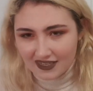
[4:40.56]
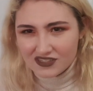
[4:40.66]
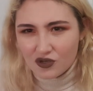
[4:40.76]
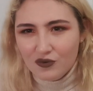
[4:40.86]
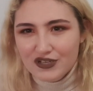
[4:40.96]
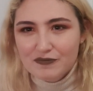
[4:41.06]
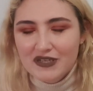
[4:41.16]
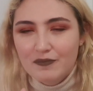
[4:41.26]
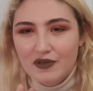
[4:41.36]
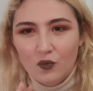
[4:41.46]
it's always
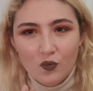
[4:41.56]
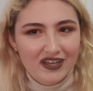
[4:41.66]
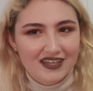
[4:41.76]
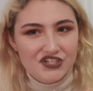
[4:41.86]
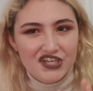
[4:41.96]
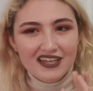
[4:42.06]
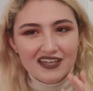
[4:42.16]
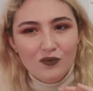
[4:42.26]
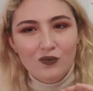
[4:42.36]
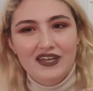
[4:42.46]
been a bit weird. You get
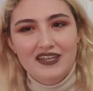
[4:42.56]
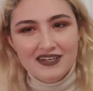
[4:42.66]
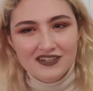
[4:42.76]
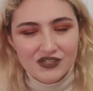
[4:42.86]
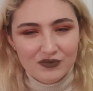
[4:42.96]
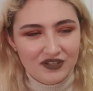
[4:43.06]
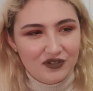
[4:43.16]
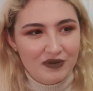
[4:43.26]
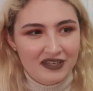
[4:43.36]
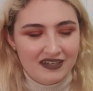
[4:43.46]
like a weird energy when you
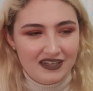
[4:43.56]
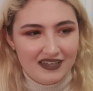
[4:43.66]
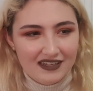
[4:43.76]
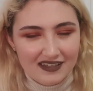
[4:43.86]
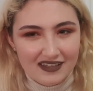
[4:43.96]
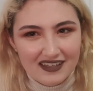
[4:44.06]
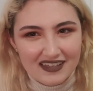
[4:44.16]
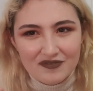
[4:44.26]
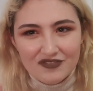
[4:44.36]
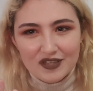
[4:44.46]
come in.
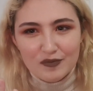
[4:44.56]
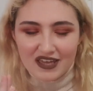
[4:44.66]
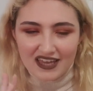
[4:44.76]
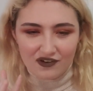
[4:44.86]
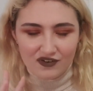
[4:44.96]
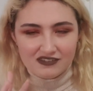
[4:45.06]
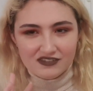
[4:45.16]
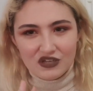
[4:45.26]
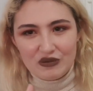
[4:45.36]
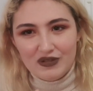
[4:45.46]
It can feel a bit airy in
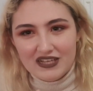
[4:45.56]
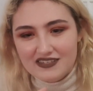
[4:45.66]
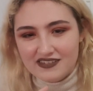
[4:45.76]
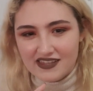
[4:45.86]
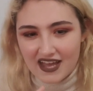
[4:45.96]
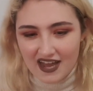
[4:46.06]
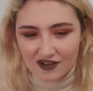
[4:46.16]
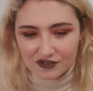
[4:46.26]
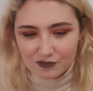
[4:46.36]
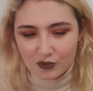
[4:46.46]
certain places in the
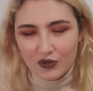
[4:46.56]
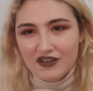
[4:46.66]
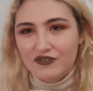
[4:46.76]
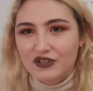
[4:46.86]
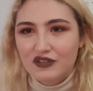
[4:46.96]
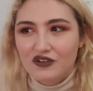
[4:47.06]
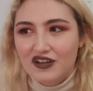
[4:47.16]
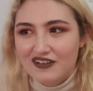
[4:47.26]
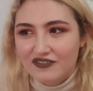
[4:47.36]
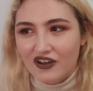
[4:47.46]
house, but we never really
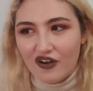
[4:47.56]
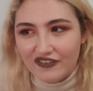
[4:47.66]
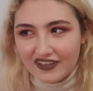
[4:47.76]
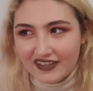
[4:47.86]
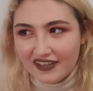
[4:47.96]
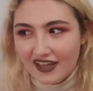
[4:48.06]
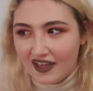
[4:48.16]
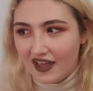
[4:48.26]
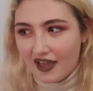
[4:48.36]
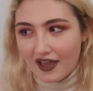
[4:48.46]
thought anything of it
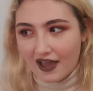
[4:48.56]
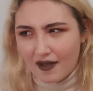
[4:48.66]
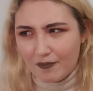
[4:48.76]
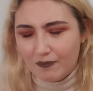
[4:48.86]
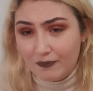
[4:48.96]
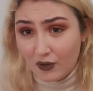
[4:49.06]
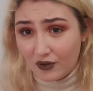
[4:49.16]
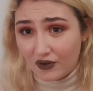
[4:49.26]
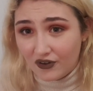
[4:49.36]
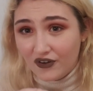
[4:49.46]

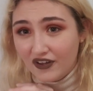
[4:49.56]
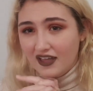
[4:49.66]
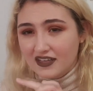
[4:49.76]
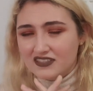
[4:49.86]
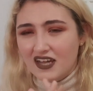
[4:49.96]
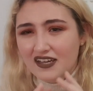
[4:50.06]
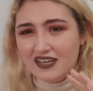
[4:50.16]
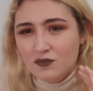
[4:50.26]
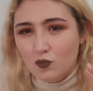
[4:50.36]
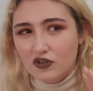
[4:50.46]
but it started
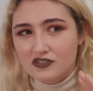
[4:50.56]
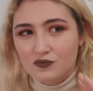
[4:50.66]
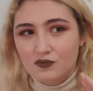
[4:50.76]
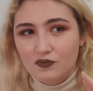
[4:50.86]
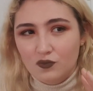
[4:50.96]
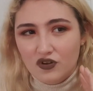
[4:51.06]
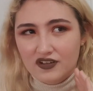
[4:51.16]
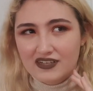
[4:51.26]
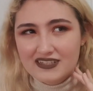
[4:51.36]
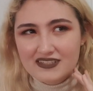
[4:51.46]
getting worse and
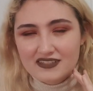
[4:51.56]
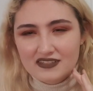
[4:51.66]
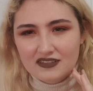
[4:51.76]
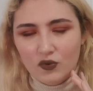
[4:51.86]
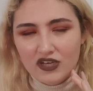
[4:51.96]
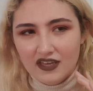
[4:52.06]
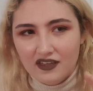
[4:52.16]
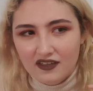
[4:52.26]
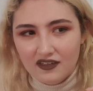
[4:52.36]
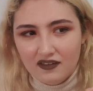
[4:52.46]
worse. We'd
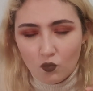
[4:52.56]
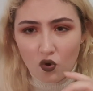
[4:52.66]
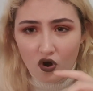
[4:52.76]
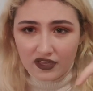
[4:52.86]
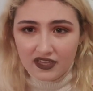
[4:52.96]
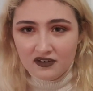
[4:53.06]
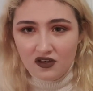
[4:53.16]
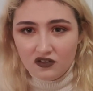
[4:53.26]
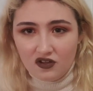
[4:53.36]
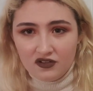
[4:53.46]
hear walking
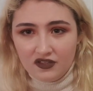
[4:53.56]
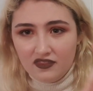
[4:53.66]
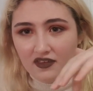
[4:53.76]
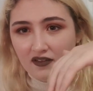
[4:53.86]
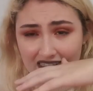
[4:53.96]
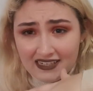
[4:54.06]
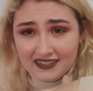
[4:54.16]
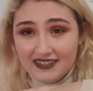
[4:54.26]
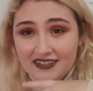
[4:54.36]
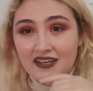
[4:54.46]
along the
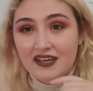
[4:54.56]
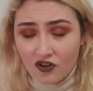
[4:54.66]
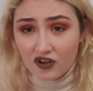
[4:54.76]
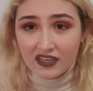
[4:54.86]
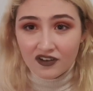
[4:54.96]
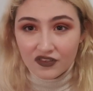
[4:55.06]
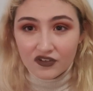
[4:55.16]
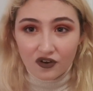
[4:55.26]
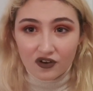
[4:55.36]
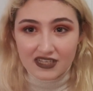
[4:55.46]
landing, knocking on the
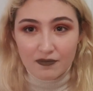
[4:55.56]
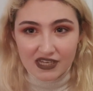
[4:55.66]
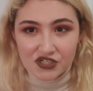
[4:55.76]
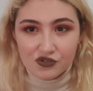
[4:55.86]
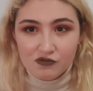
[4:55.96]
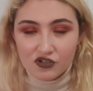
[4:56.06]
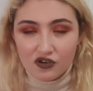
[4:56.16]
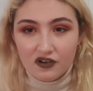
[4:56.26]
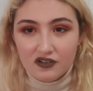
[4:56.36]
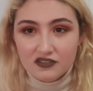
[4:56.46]
doors, like bedroom
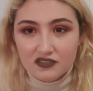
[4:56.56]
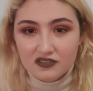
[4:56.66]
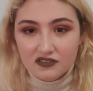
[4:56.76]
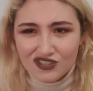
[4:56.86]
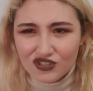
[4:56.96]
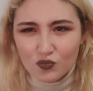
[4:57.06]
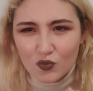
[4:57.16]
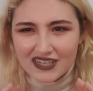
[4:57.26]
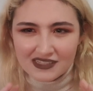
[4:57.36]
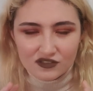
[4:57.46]
doors, just
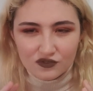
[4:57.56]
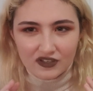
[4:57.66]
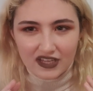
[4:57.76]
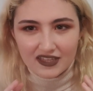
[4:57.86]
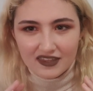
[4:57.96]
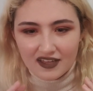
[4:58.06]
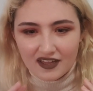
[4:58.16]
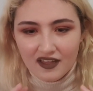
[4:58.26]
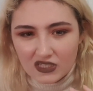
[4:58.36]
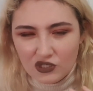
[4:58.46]
weird stuff like
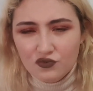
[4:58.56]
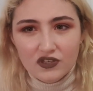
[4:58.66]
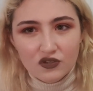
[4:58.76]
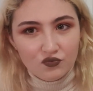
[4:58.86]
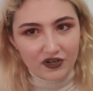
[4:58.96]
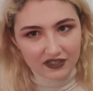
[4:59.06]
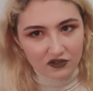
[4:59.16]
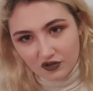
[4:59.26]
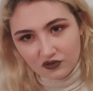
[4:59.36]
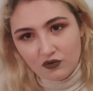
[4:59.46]
that. You'd feel
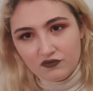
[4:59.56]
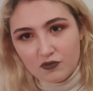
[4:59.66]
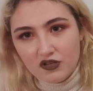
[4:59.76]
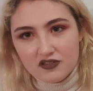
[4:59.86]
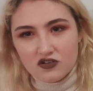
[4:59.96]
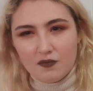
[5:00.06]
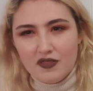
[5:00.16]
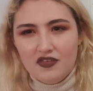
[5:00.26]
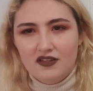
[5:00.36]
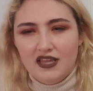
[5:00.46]
really uncomfortable at the top
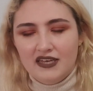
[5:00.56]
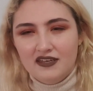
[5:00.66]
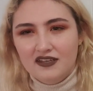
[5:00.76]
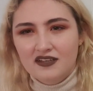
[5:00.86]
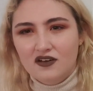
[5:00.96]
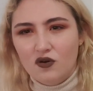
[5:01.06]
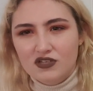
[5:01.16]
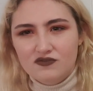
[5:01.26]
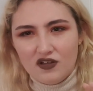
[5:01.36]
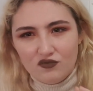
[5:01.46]
of the landing. It
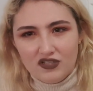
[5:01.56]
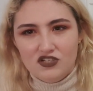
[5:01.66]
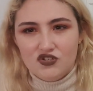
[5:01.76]
always felt really